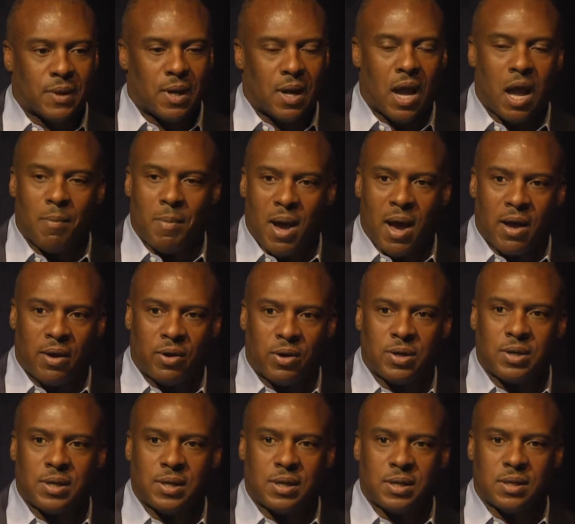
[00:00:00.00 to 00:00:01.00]
I'm
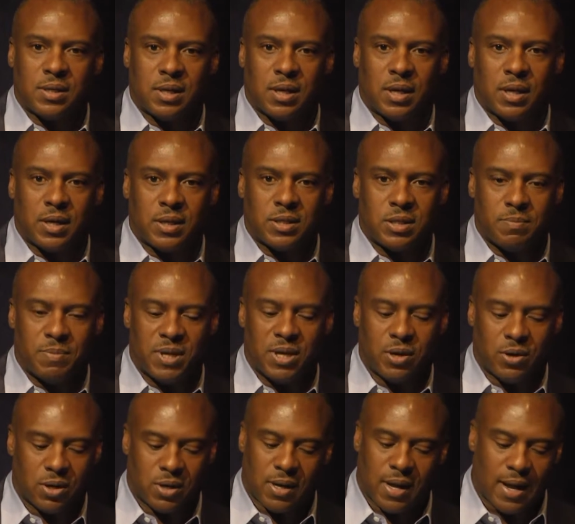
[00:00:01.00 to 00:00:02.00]
honored to be
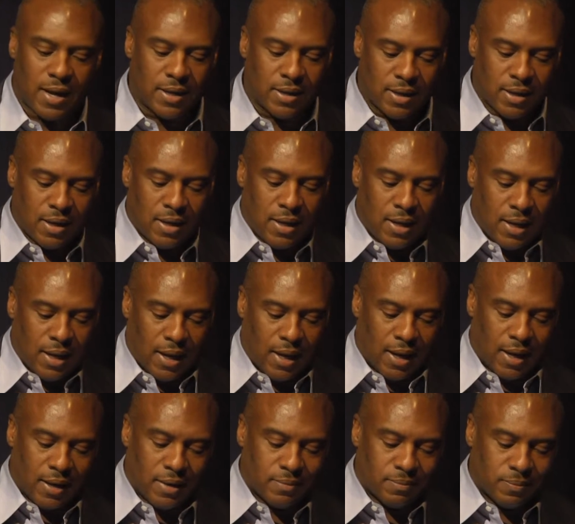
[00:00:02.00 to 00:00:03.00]
here tonight,
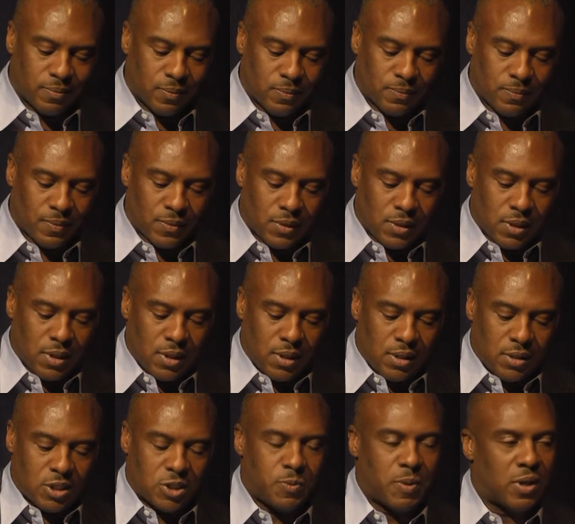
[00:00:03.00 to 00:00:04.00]
and
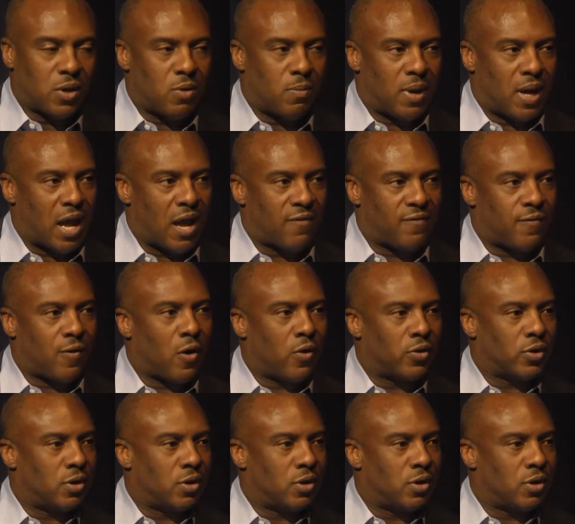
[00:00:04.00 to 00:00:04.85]
to speak on behalf of all the